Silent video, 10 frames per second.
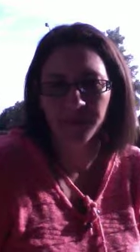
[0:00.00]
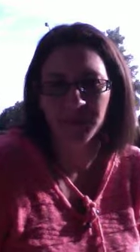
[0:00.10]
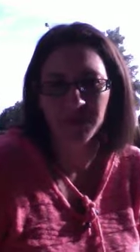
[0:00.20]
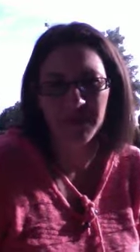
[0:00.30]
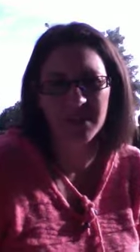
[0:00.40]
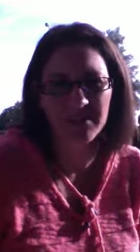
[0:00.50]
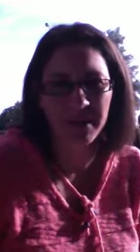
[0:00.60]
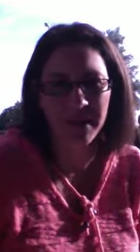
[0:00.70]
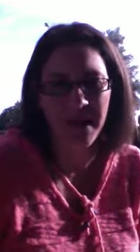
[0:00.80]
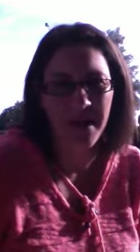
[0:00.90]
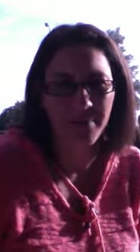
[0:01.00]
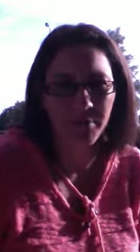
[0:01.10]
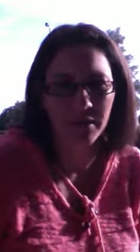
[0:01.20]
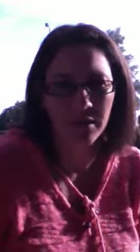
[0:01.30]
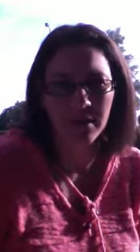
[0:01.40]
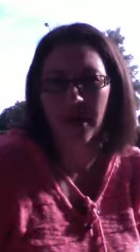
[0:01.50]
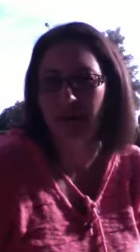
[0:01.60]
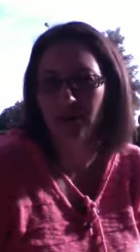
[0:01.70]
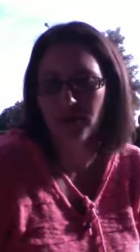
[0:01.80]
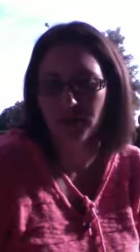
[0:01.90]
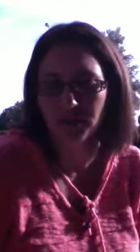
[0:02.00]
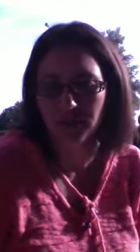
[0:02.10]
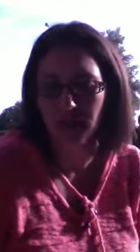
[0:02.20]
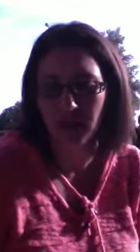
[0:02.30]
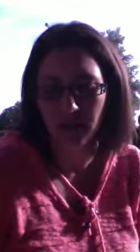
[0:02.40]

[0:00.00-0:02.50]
some things that might happen at an emergency